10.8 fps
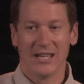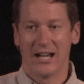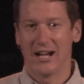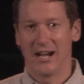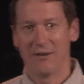
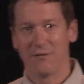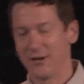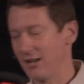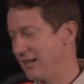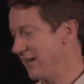I
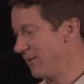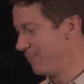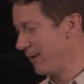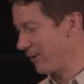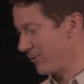figured I'd get a
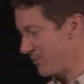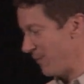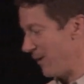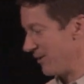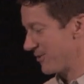better
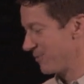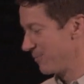response,